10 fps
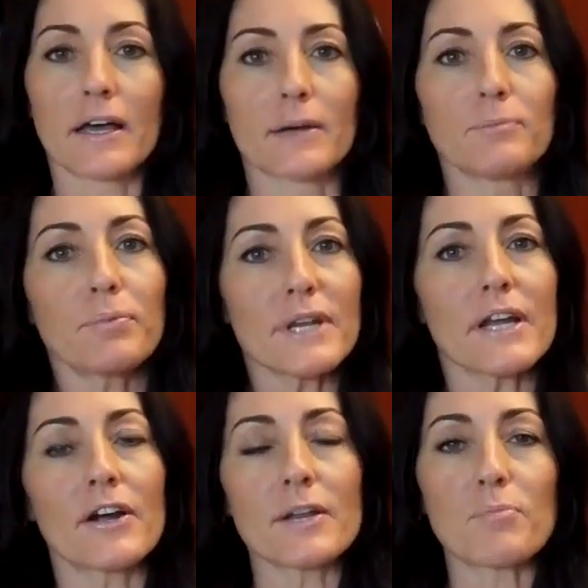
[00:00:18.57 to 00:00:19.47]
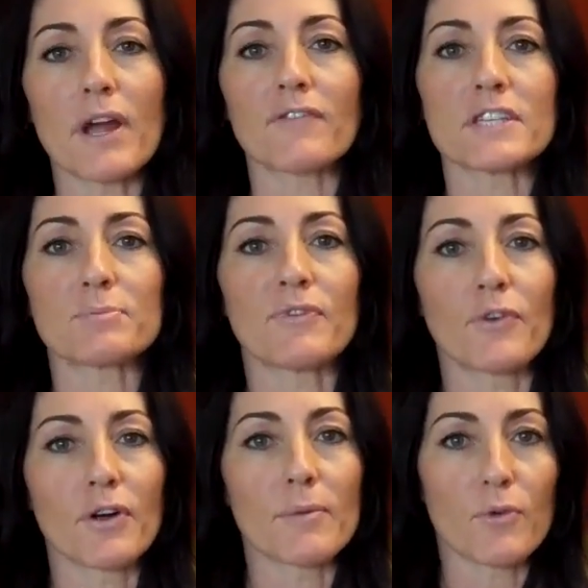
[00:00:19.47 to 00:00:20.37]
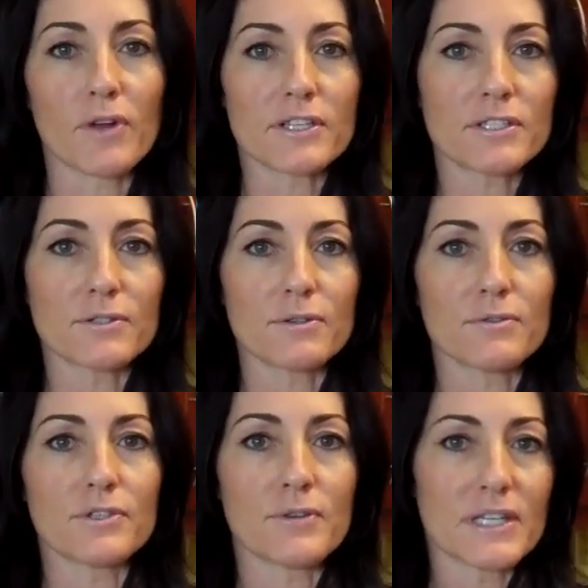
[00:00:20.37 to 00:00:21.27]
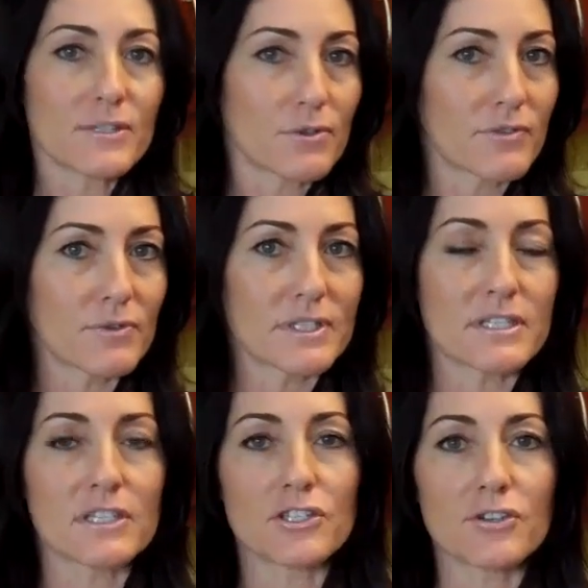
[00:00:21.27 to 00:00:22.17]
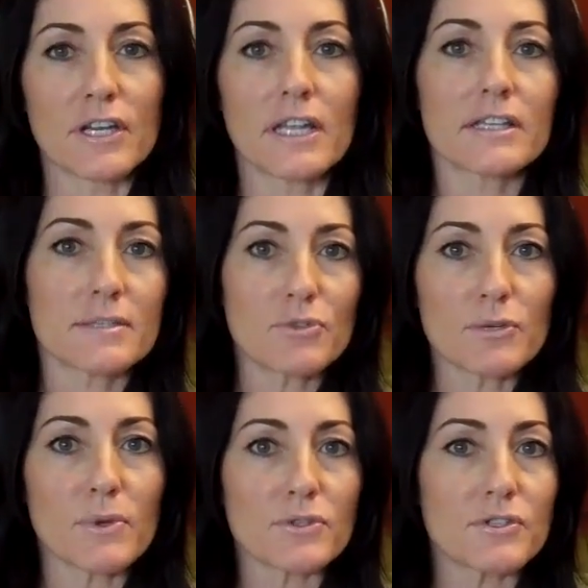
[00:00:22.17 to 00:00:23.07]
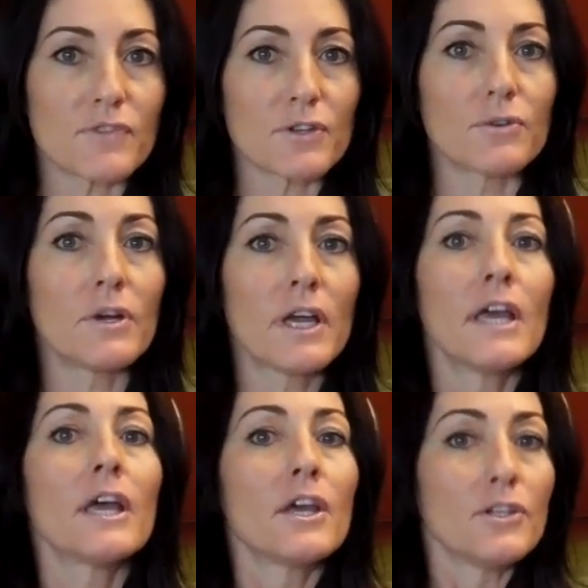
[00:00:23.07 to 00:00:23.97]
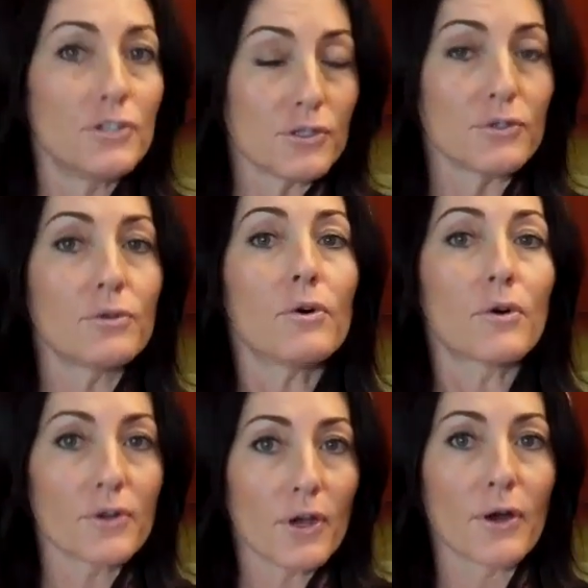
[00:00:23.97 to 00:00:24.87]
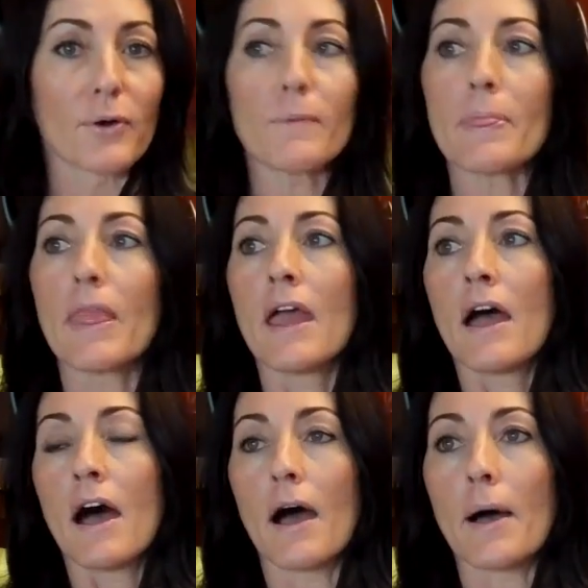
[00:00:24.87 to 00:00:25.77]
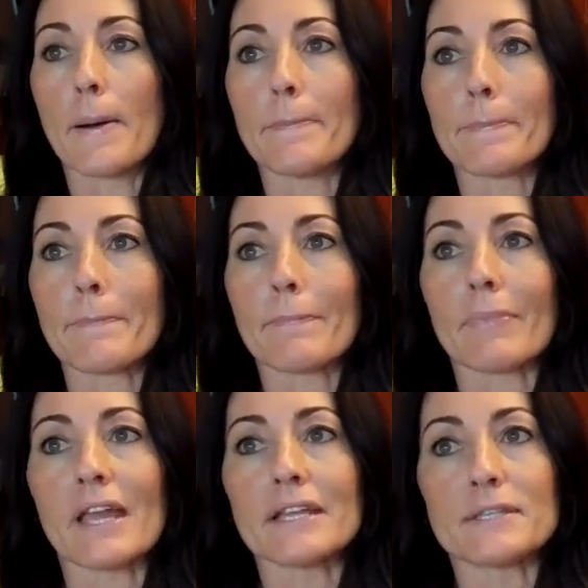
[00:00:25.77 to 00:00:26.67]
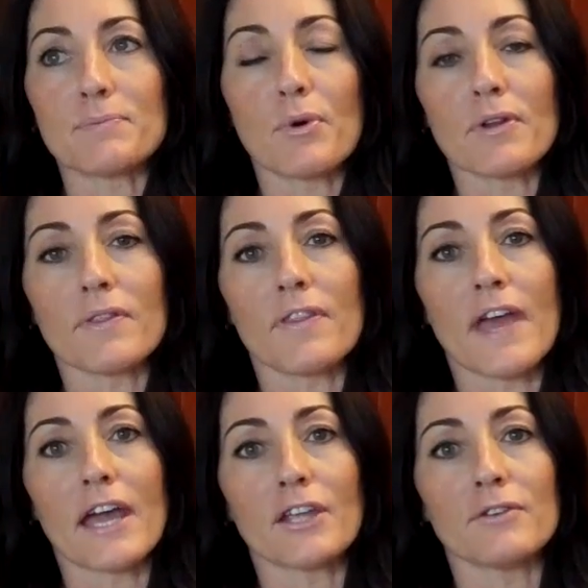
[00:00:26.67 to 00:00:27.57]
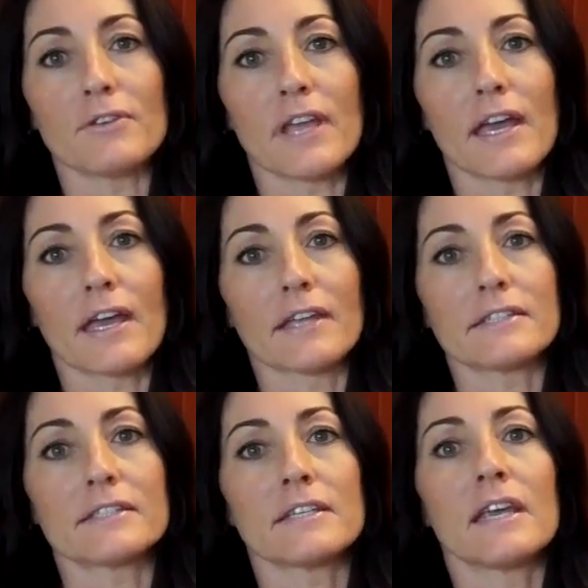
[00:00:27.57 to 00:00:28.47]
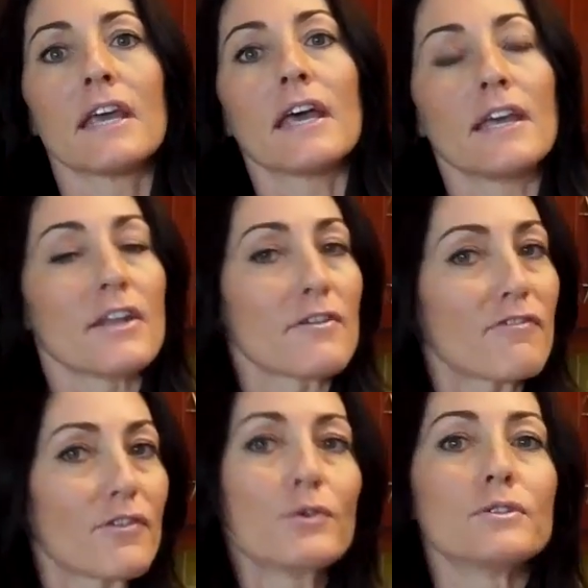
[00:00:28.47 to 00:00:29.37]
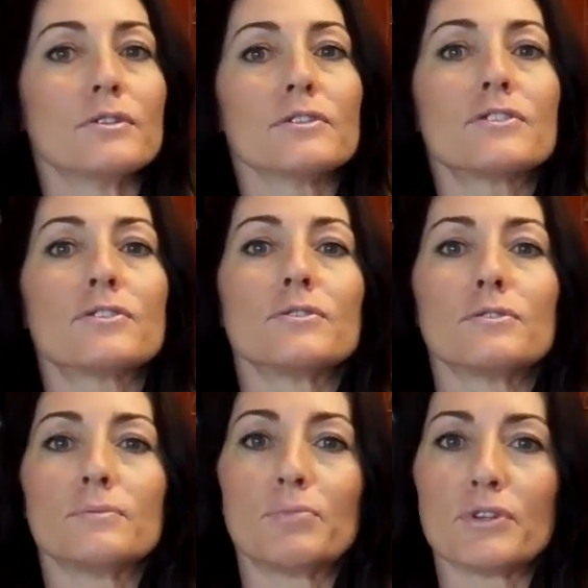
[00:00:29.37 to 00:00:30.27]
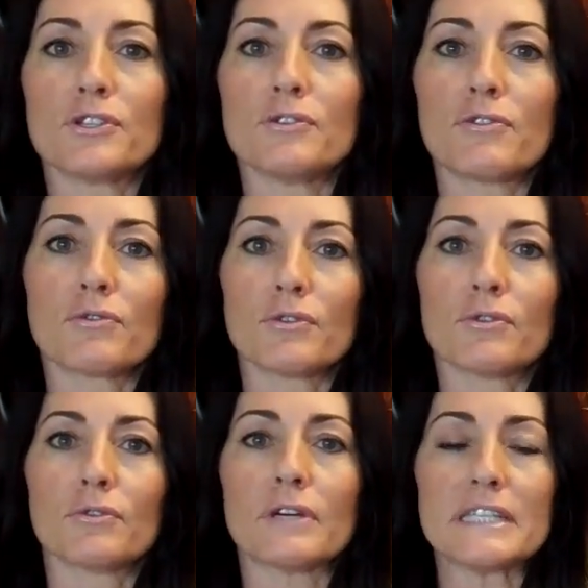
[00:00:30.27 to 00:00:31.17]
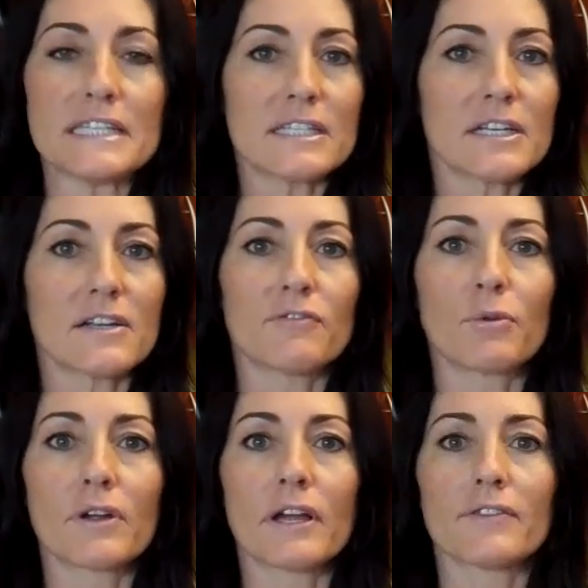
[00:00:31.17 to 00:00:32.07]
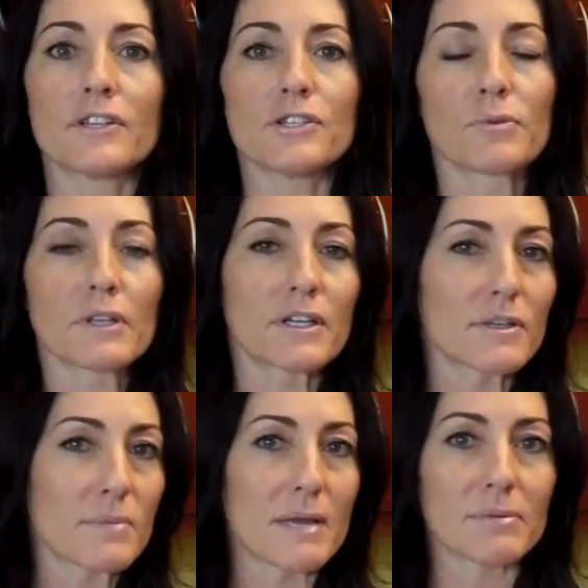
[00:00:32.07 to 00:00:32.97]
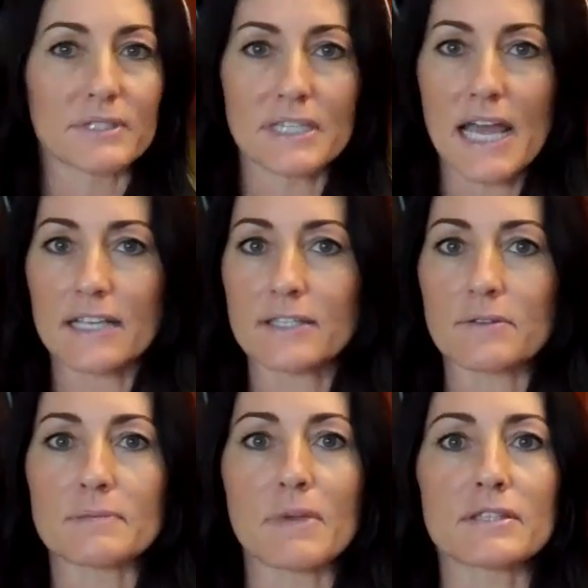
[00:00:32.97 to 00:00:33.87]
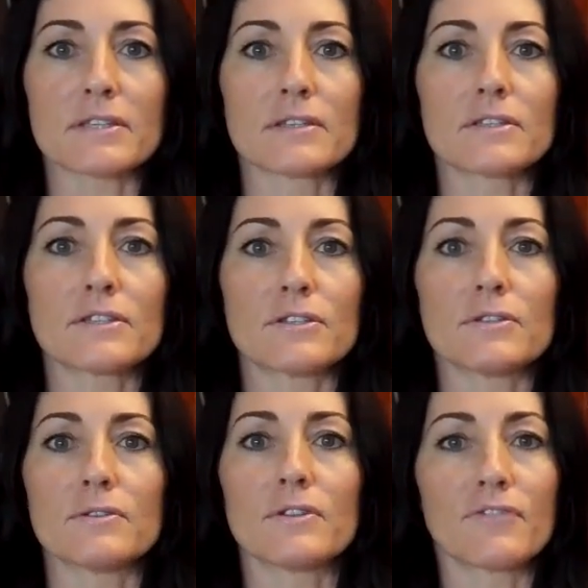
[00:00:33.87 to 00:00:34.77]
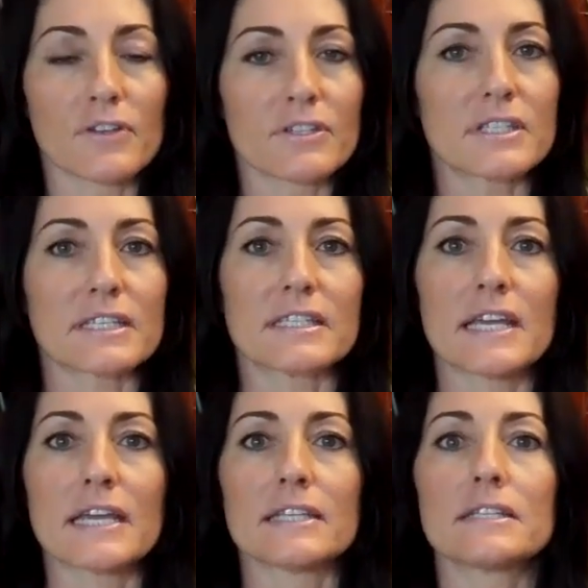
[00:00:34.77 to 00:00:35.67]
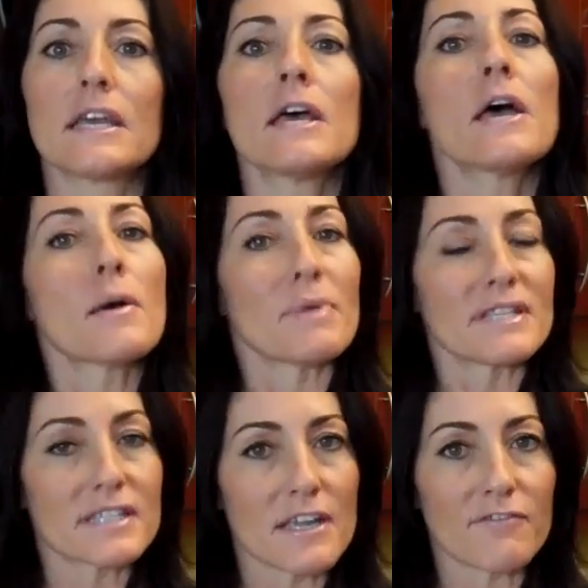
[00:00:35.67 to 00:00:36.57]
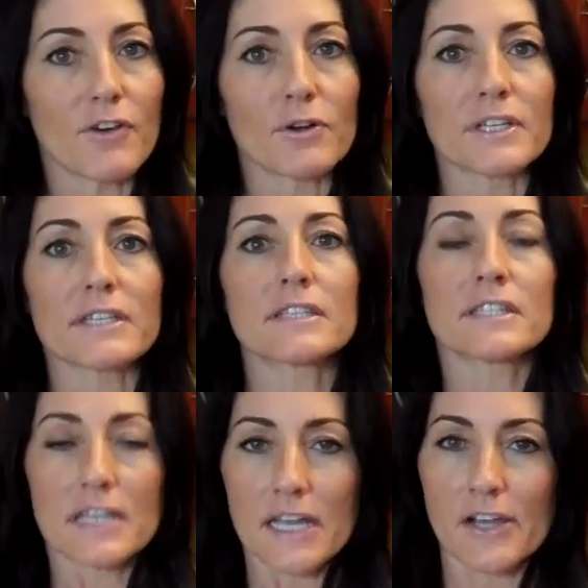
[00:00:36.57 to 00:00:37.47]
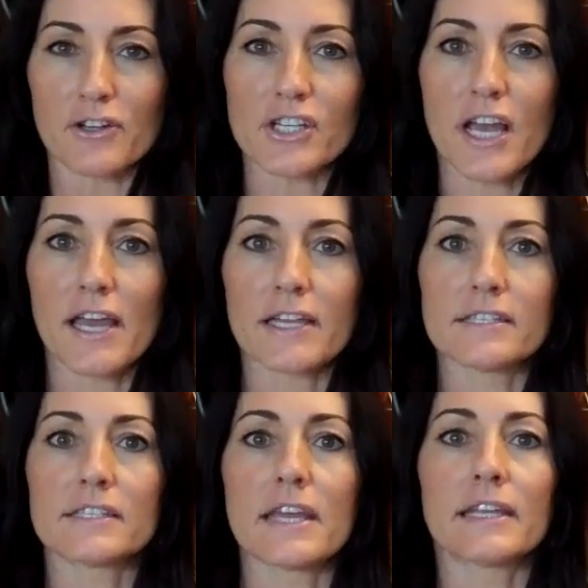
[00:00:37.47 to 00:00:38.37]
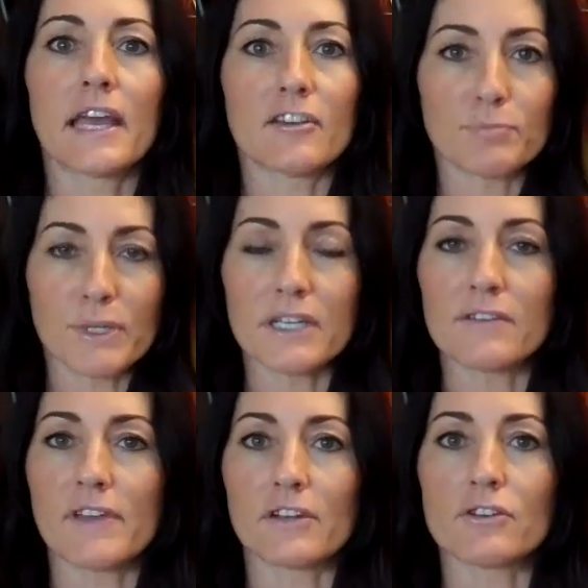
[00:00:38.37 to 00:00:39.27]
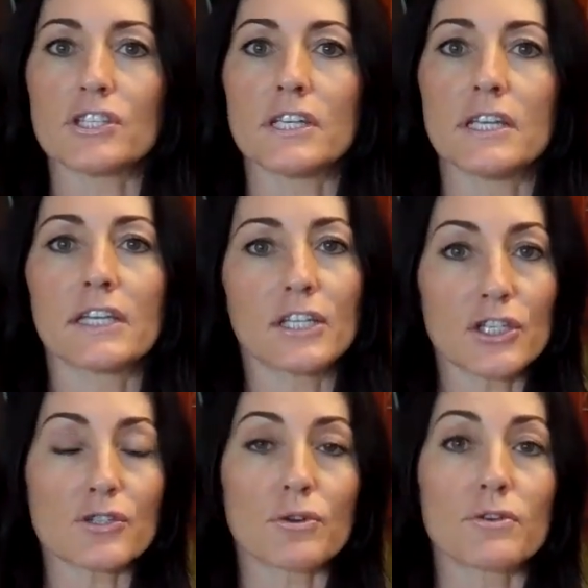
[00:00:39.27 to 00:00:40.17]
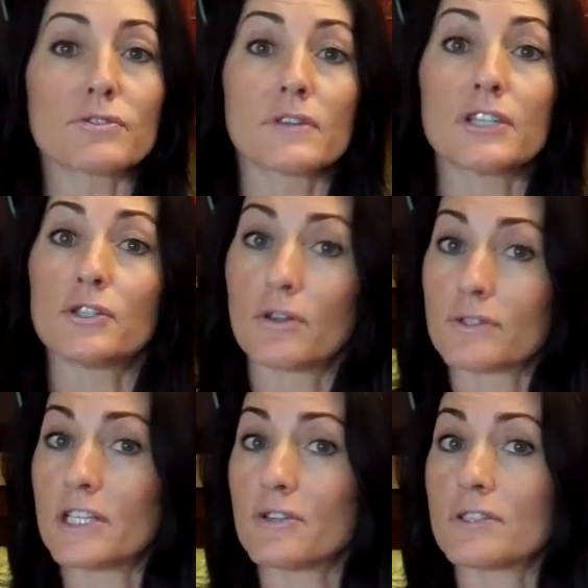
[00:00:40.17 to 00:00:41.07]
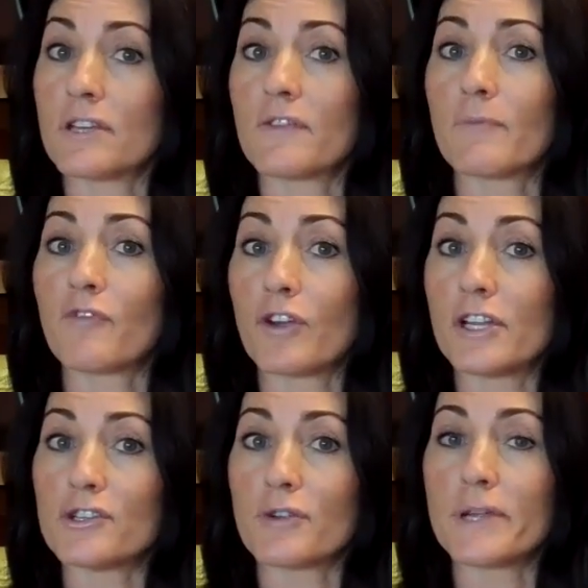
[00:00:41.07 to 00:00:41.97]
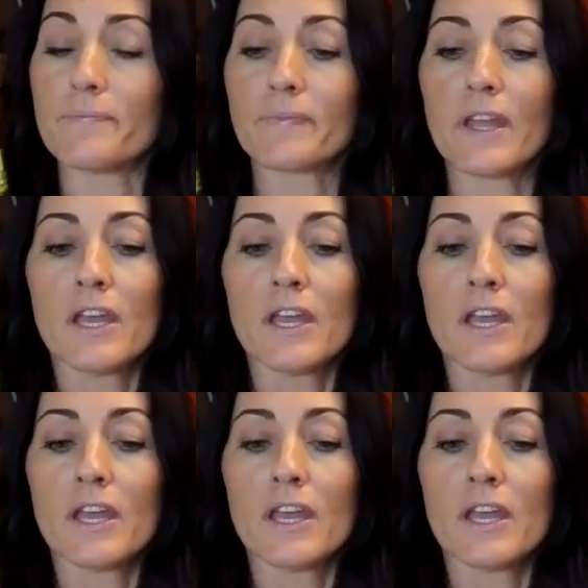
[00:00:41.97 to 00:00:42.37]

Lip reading: a pretty hearty breakfast before I'm going to do any sort of resistance training, as I'm sure most of you do or know. It's important that you get enough fuel to put you through a decent enough workout that you're really going to be able to tax those muscles to the fullest extent, but stay focused and energized and have plenty of energy and control so that you don't set yourself up for injury.